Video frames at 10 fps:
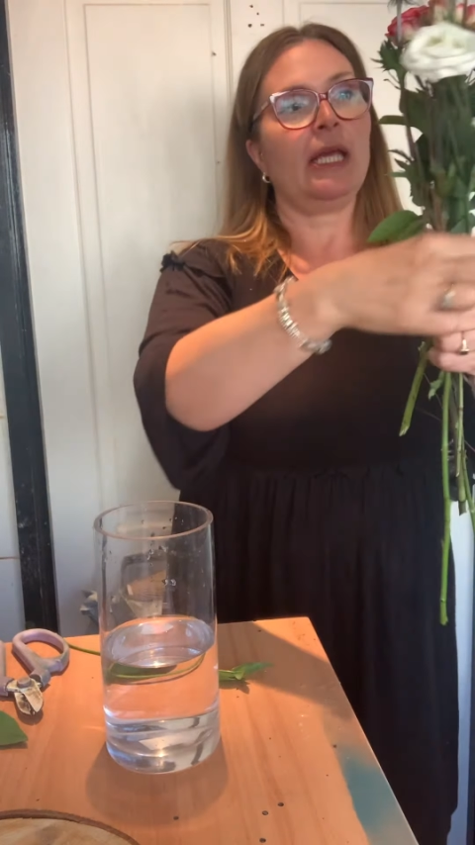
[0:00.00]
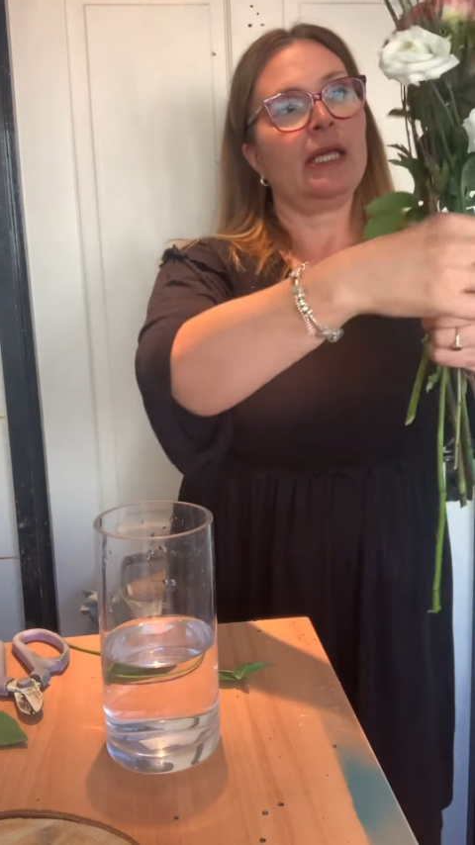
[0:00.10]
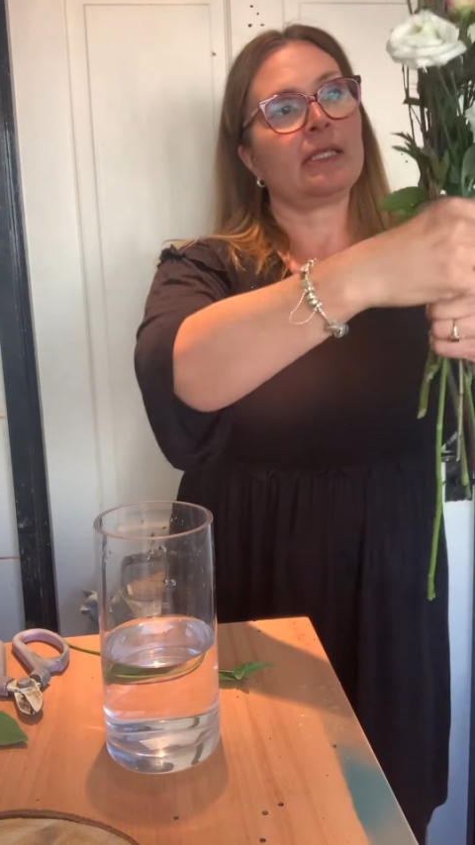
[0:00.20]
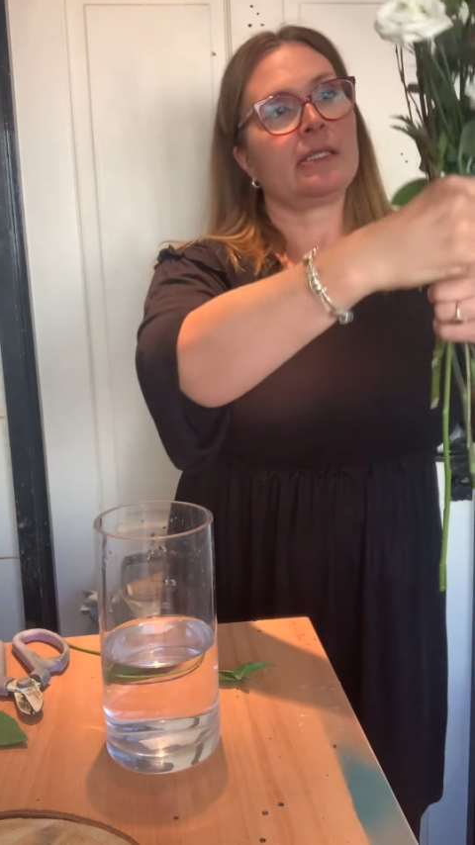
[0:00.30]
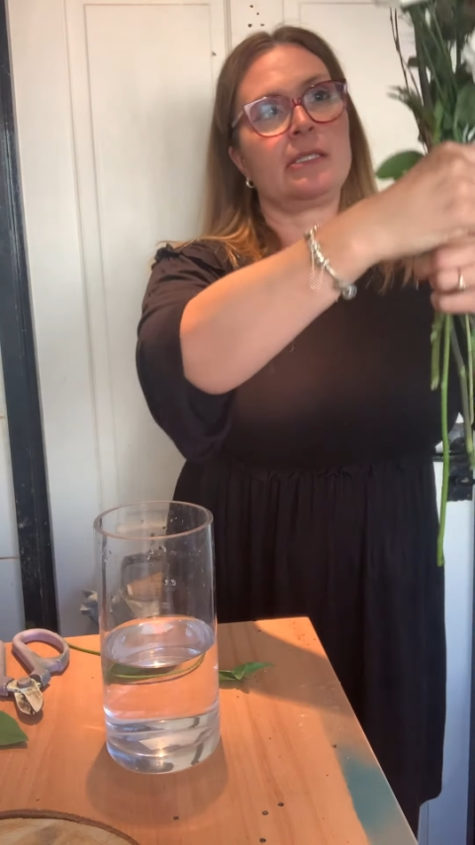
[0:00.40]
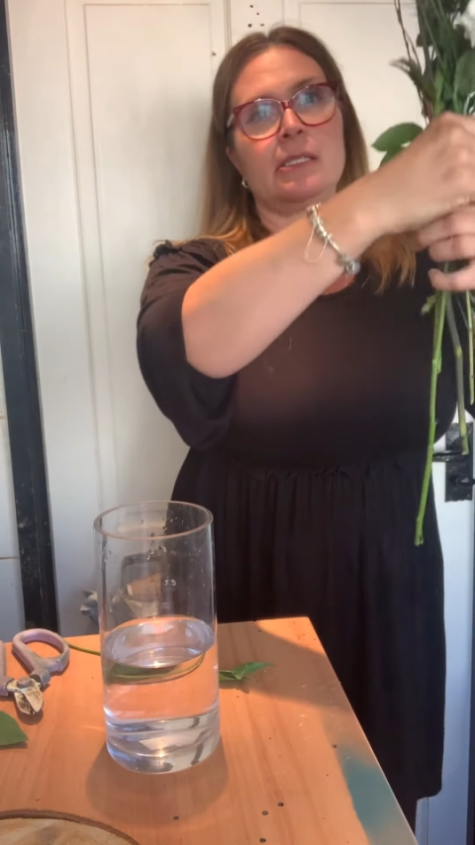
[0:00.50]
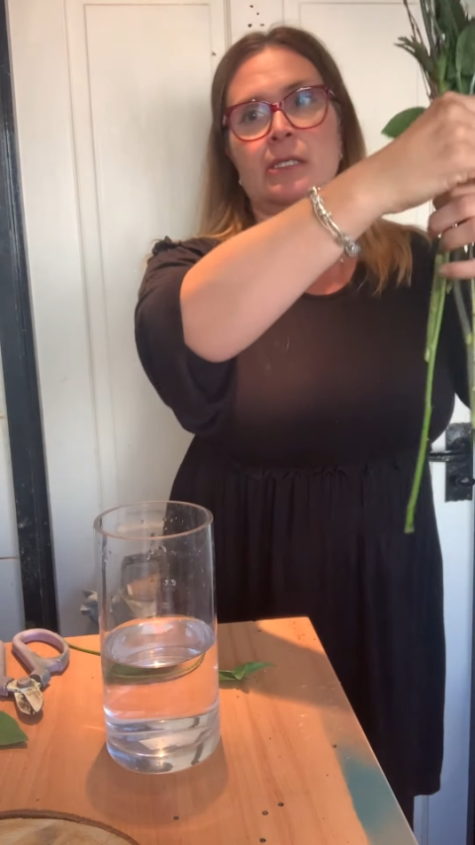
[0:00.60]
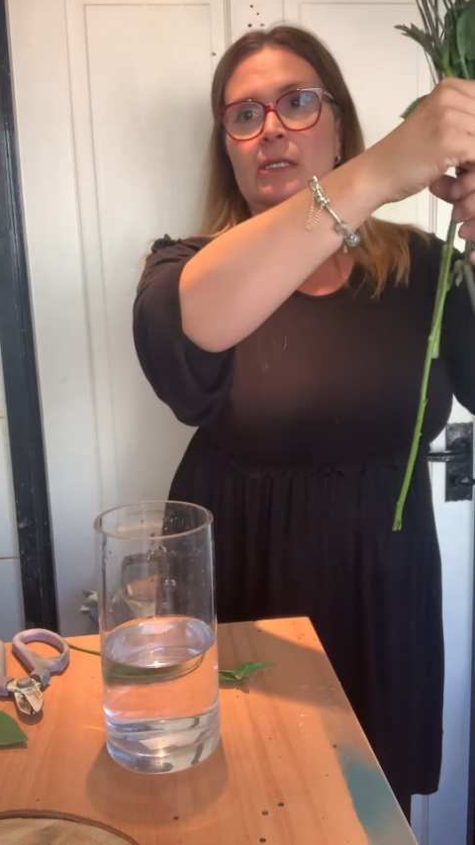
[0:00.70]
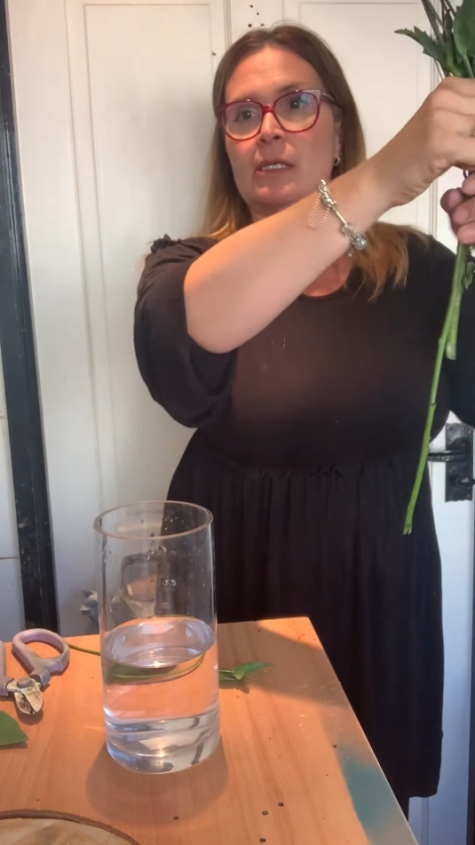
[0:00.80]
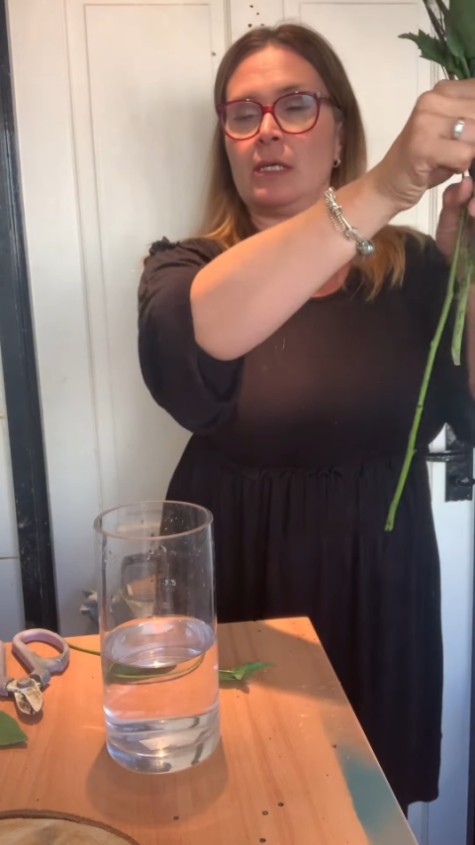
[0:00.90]
next,
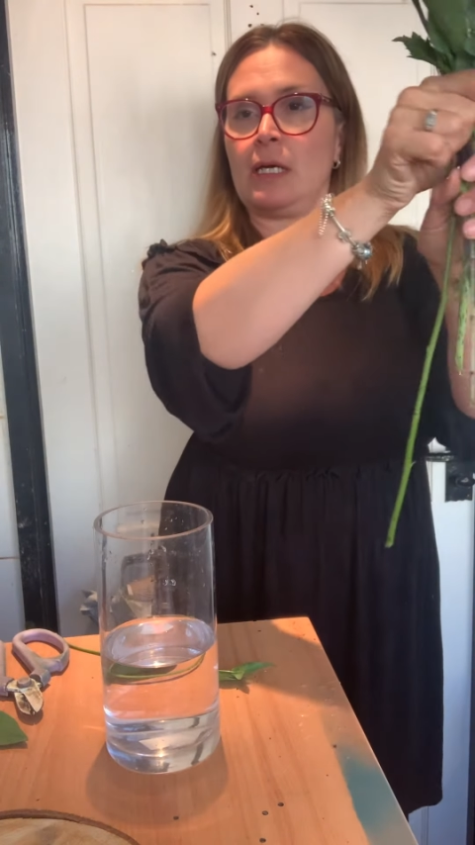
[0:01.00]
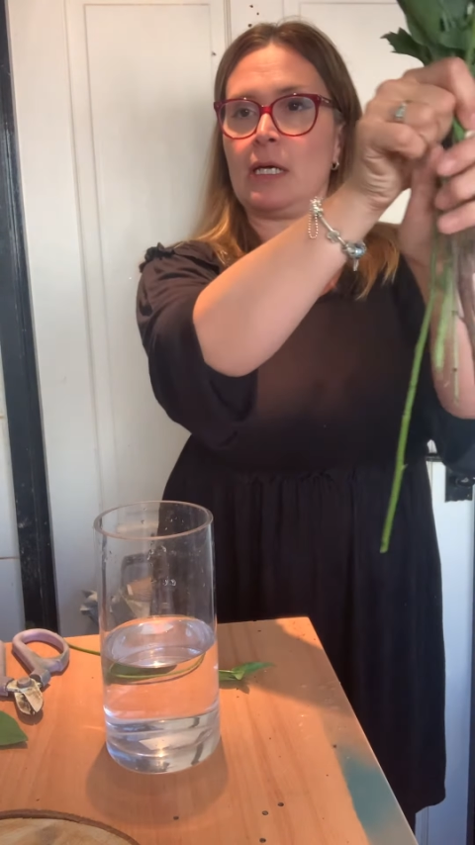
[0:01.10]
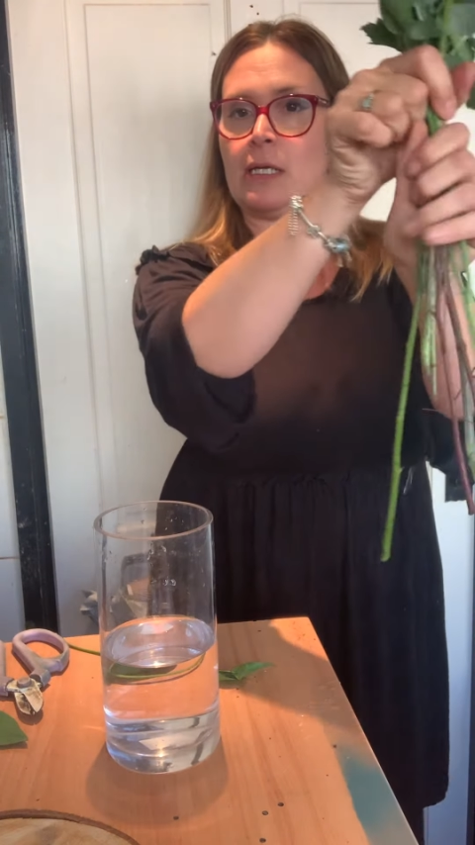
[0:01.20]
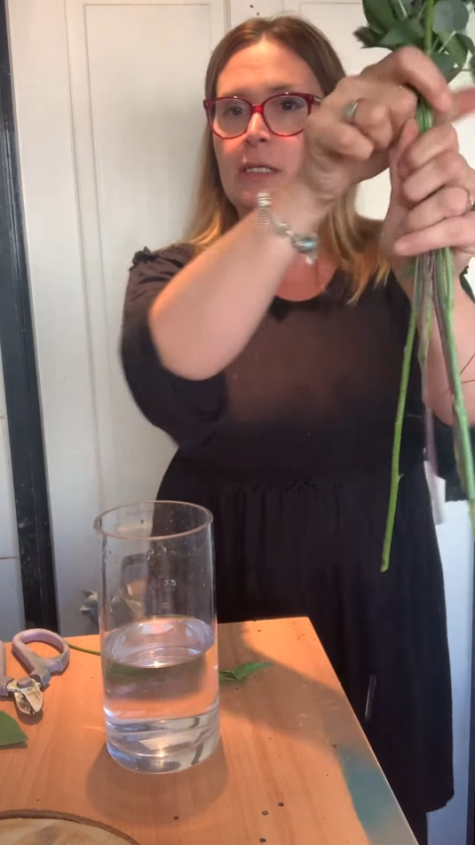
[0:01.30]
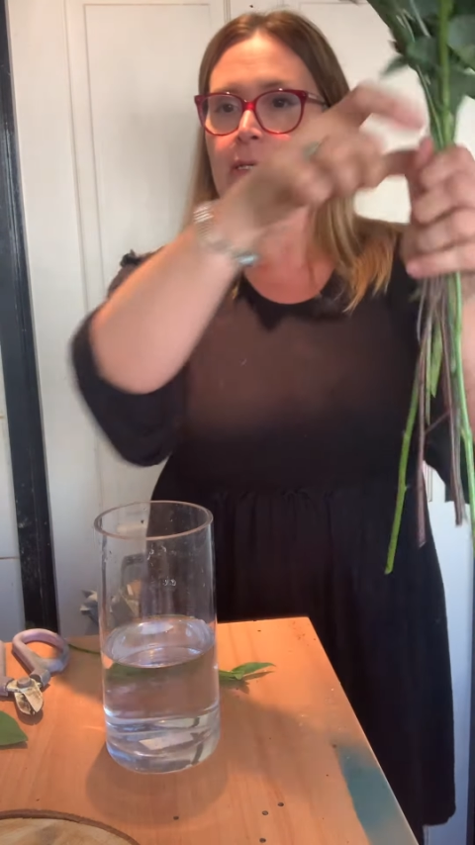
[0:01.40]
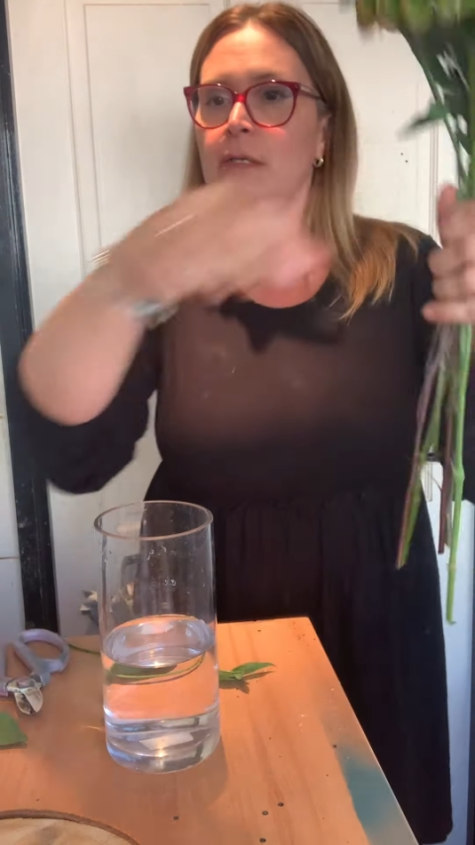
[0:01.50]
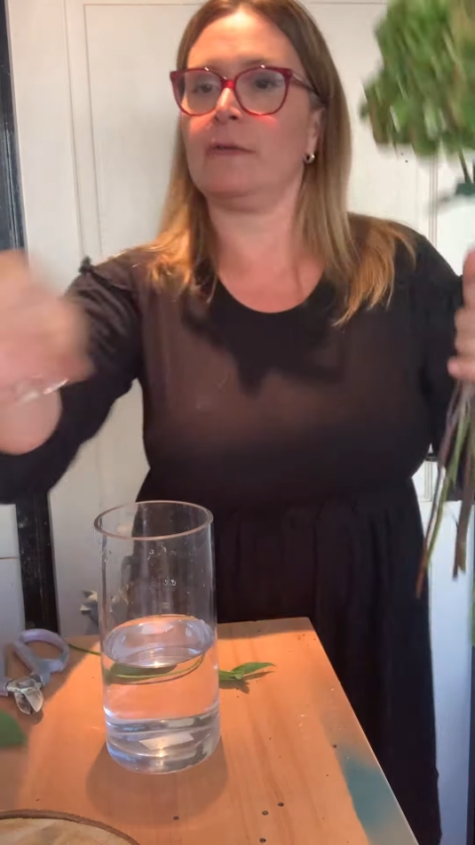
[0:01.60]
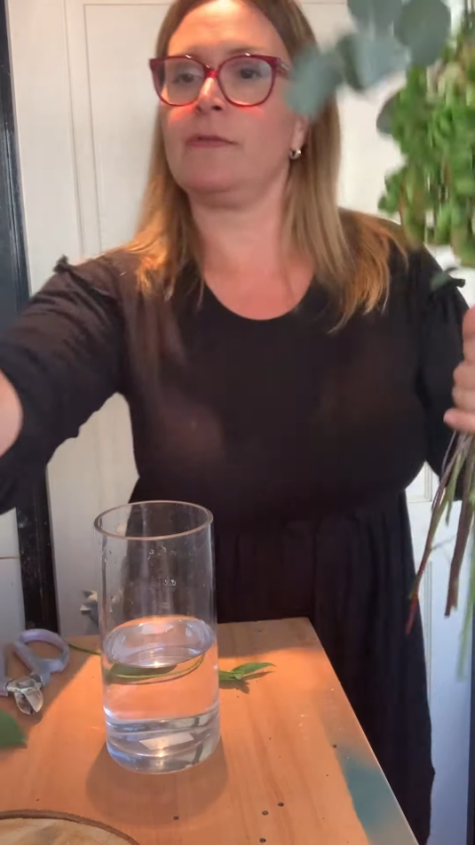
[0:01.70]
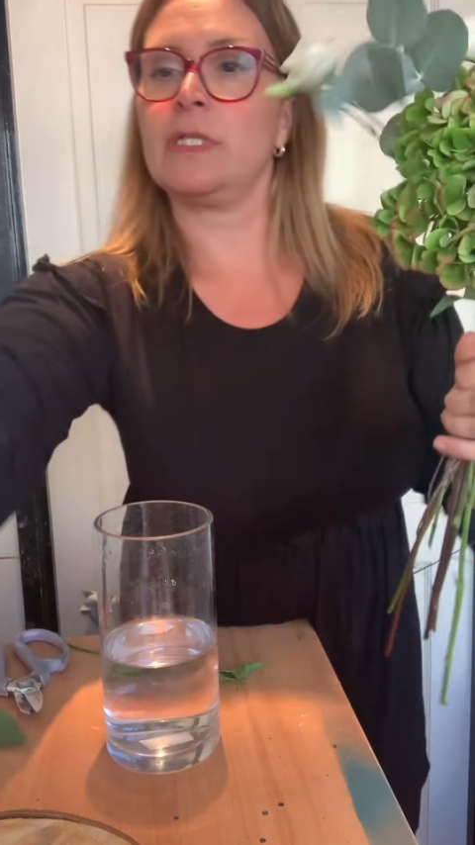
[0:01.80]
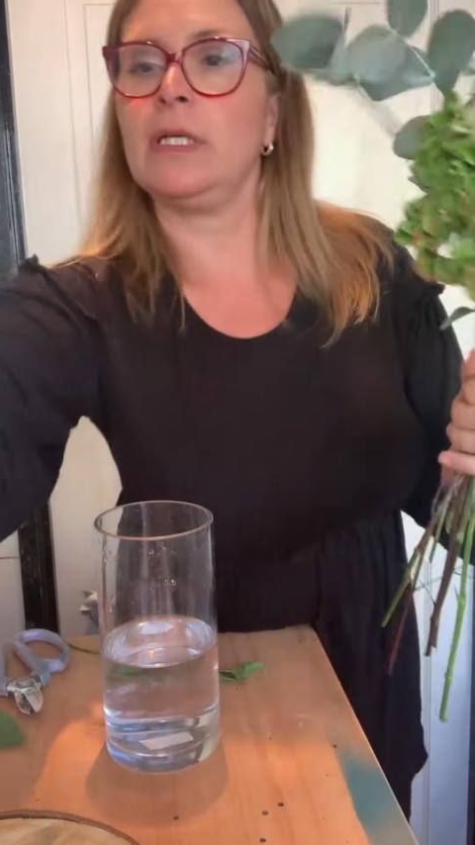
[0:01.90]
and a half
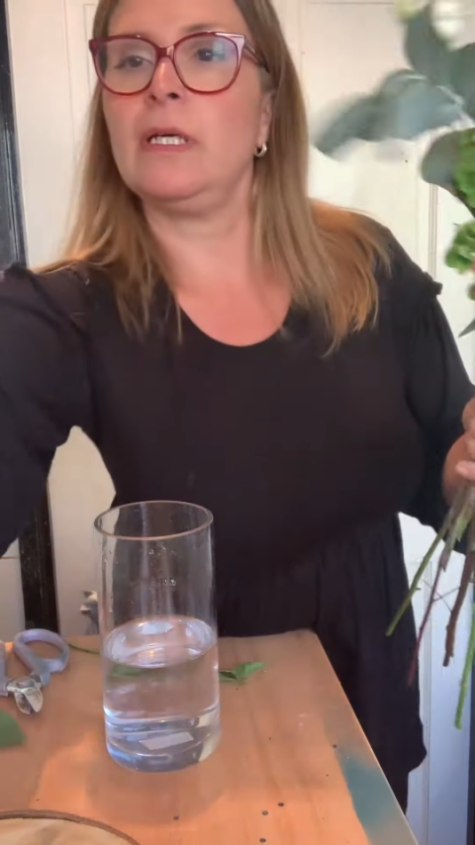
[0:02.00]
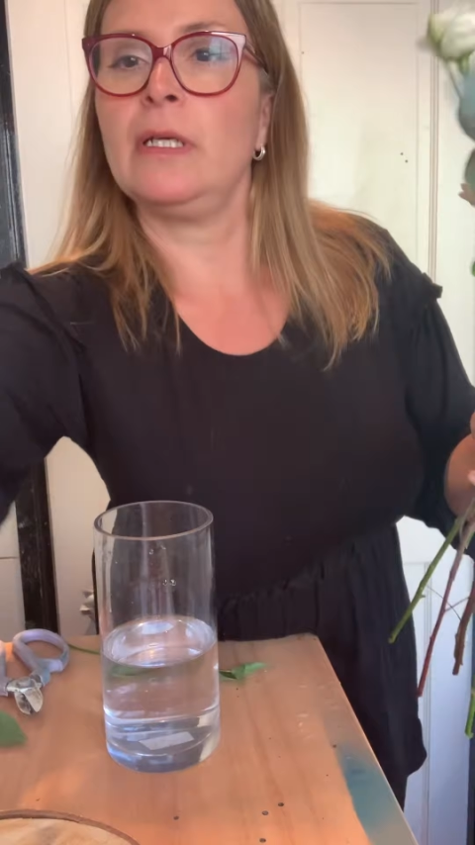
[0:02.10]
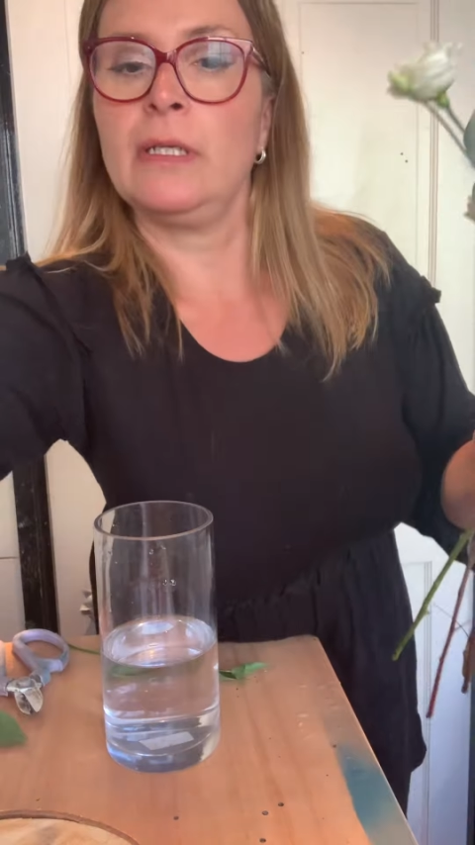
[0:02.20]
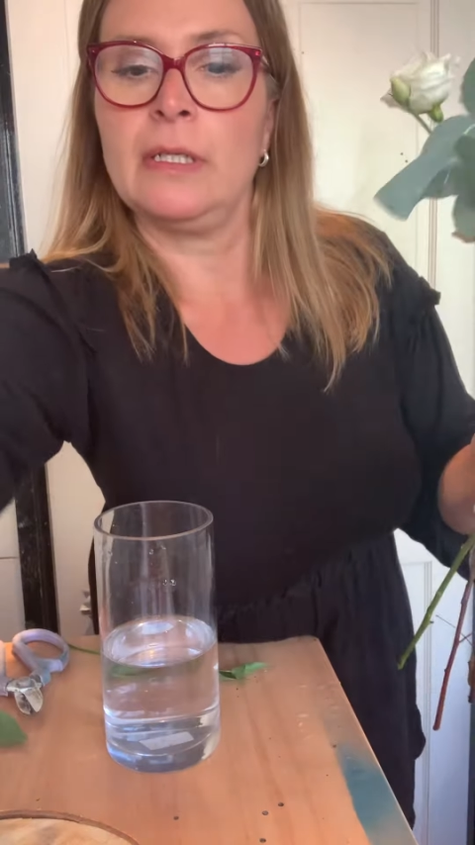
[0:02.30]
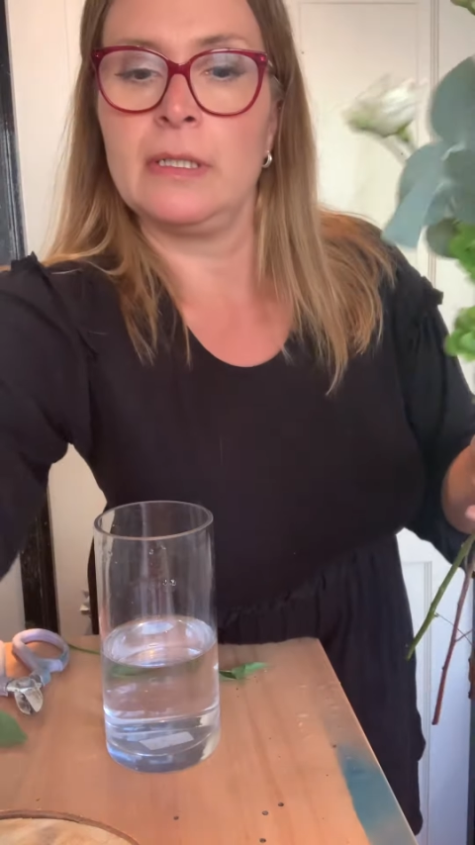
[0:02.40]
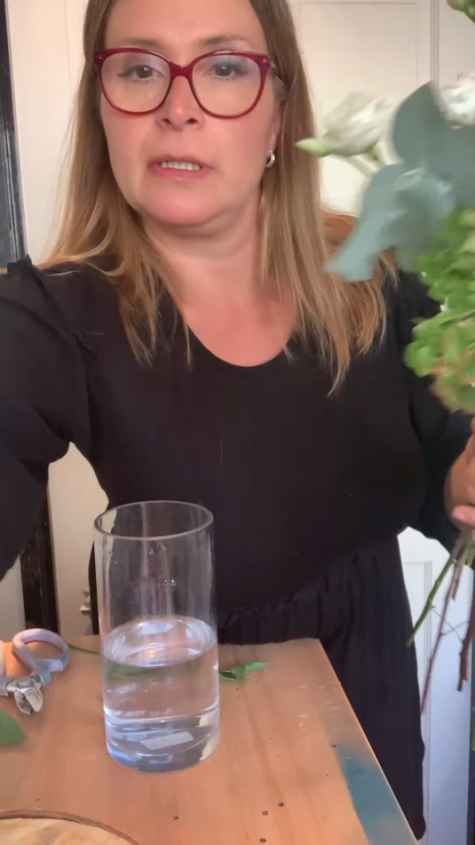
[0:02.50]
turn.